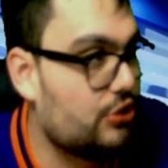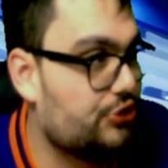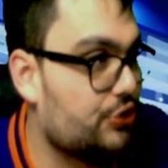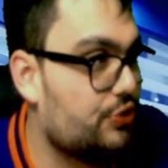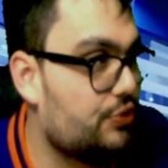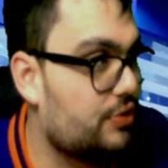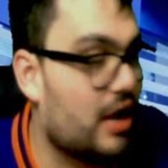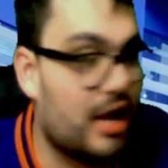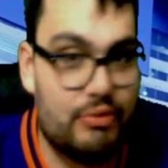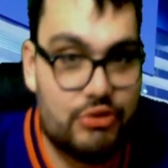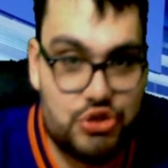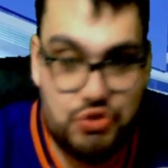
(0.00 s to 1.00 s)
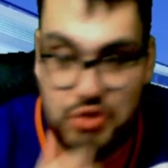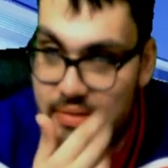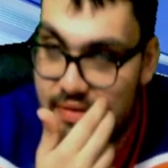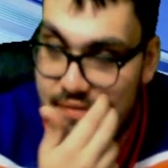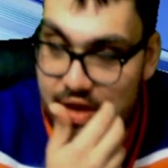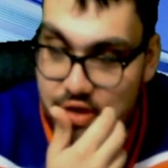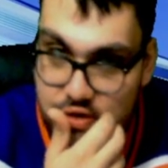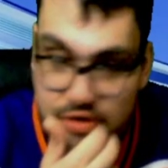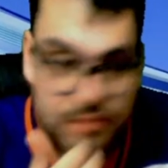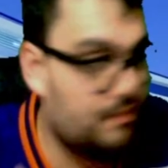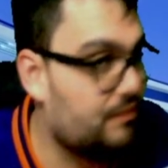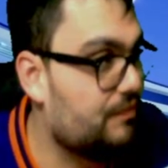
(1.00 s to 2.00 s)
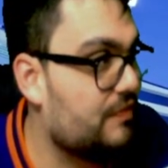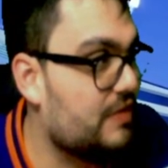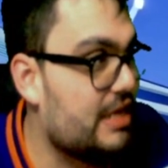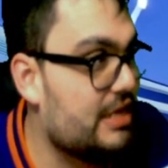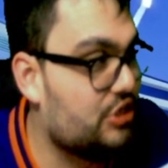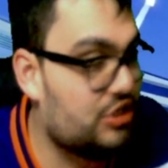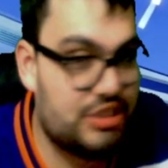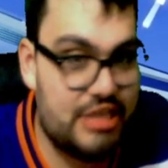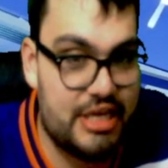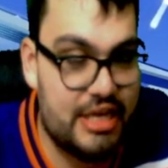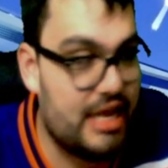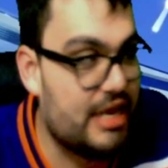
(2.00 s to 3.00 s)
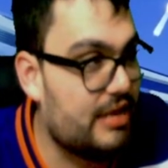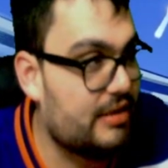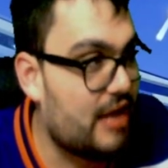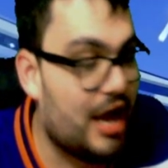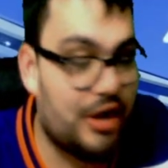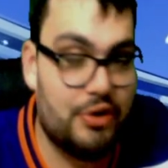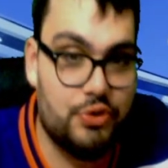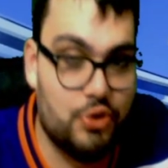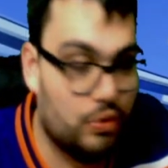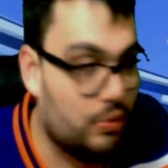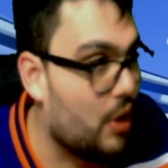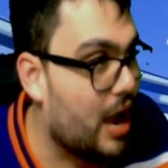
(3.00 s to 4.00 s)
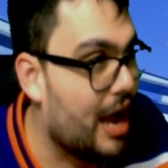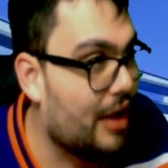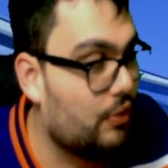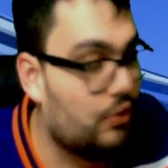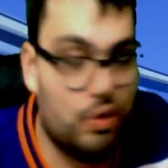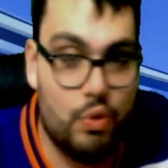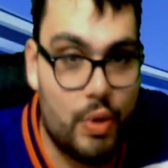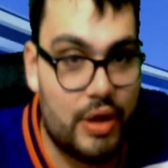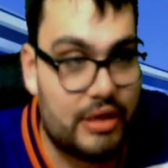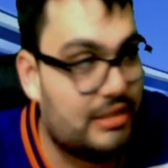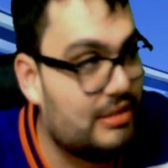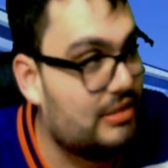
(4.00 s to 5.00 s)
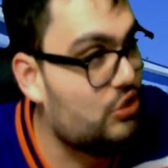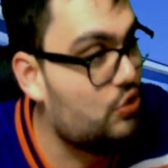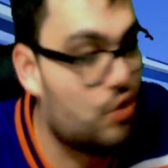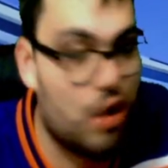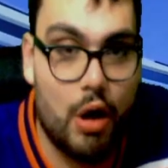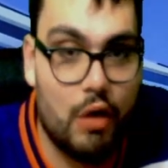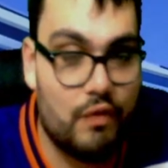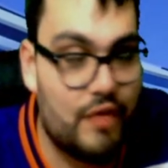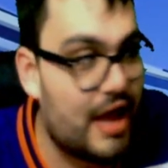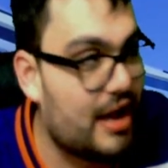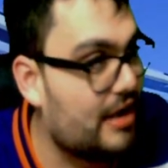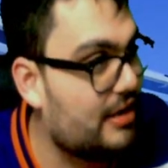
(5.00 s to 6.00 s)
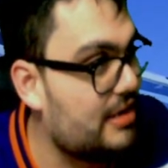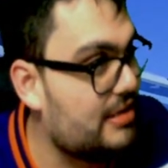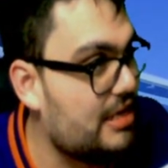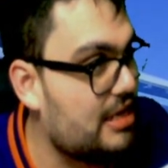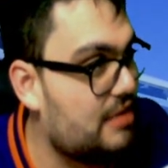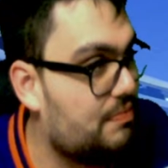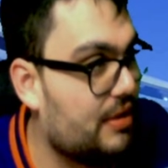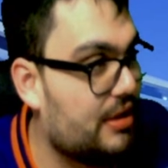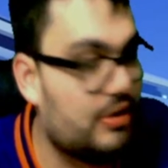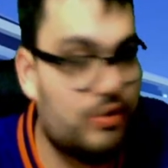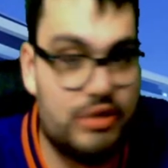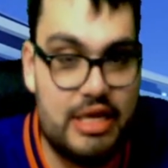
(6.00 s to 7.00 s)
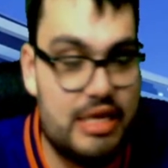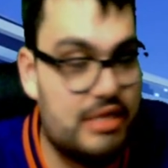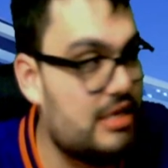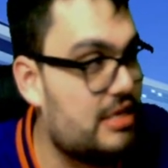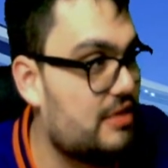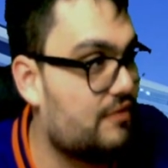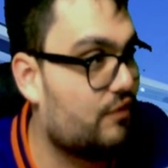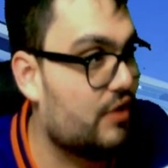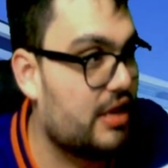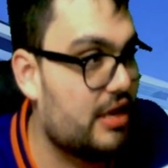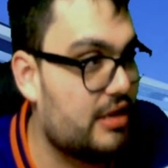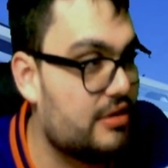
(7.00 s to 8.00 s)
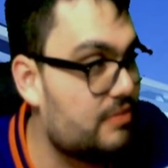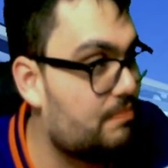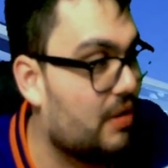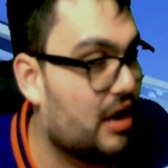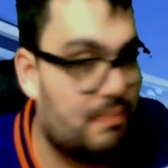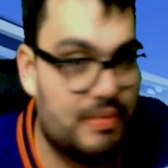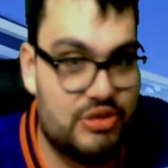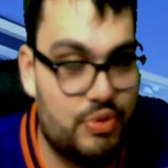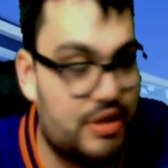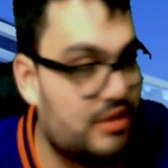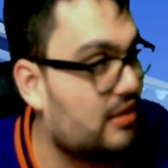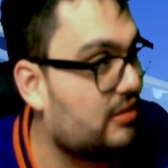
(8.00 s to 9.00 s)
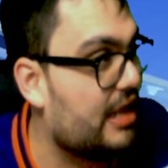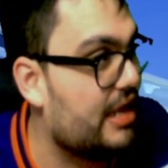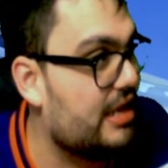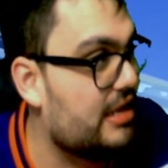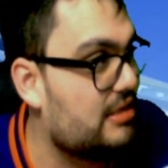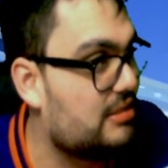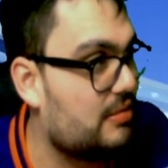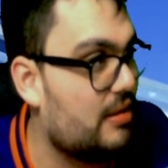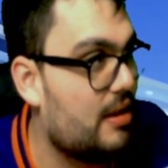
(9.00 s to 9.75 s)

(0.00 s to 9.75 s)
Dude, I would scream if I could. He just did a, I don't know what you call that kind of deke, but he did the freaking puck between the legs